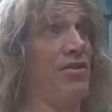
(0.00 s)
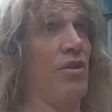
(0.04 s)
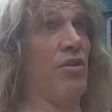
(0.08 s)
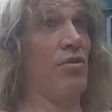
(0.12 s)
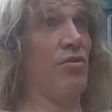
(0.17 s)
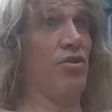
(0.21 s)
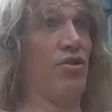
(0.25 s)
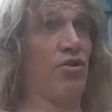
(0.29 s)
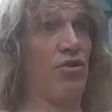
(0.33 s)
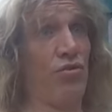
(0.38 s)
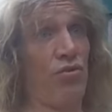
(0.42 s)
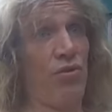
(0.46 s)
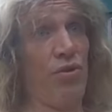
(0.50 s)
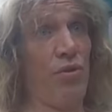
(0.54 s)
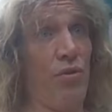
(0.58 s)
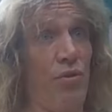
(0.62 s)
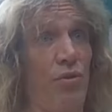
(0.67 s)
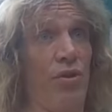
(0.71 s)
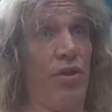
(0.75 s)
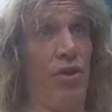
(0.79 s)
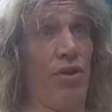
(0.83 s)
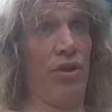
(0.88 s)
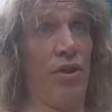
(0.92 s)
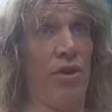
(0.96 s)
no
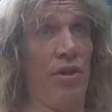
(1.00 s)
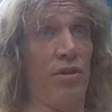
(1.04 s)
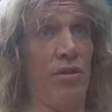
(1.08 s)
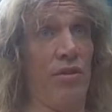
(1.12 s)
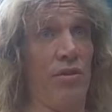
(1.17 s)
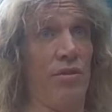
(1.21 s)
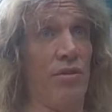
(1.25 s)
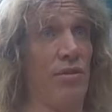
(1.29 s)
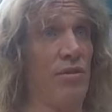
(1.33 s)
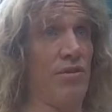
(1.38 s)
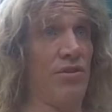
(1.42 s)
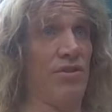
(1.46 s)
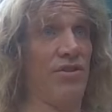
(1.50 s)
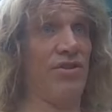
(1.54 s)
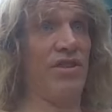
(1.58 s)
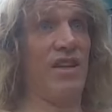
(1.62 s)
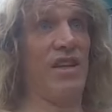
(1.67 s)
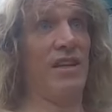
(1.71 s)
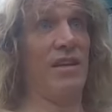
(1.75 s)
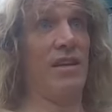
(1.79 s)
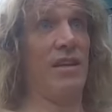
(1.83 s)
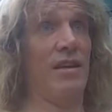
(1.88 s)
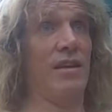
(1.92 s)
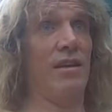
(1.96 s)
truth you're
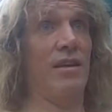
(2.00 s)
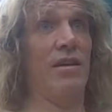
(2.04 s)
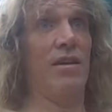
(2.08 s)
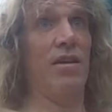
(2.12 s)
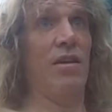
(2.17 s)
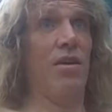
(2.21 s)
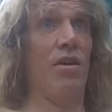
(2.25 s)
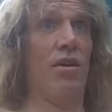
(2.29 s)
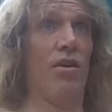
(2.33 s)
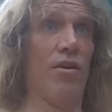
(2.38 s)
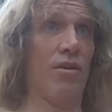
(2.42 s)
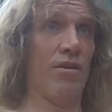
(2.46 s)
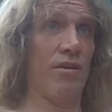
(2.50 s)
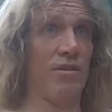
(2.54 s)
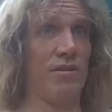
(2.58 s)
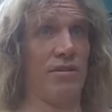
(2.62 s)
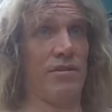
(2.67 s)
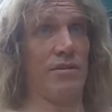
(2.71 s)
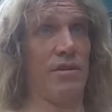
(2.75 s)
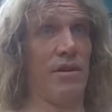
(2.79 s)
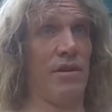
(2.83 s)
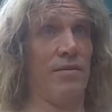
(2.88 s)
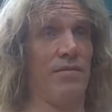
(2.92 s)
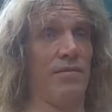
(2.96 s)
seeking or
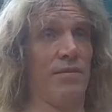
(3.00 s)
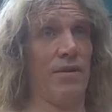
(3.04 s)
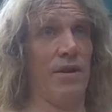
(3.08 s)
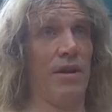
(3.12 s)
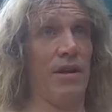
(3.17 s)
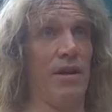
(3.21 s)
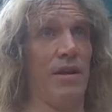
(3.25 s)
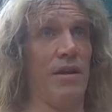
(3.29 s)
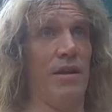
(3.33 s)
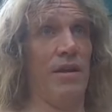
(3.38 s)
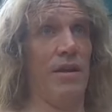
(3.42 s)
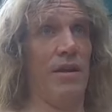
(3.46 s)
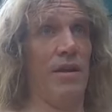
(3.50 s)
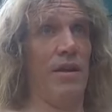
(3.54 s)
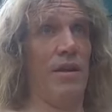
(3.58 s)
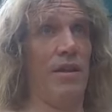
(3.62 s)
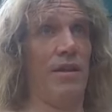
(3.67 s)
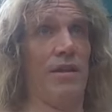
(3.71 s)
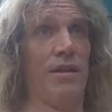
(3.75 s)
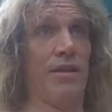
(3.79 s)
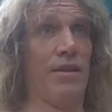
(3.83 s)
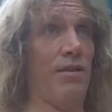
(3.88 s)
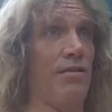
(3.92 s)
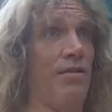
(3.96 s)
discovering,
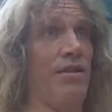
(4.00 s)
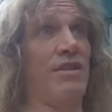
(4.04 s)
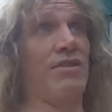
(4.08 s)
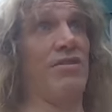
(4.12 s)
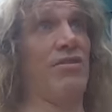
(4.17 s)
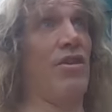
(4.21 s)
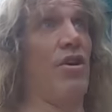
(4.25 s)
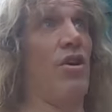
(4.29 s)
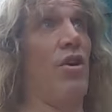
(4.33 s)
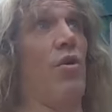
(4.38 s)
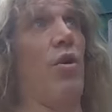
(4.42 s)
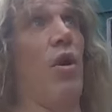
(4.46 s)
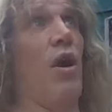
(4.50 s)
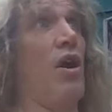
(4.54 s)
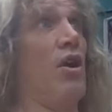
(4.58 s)
that there is no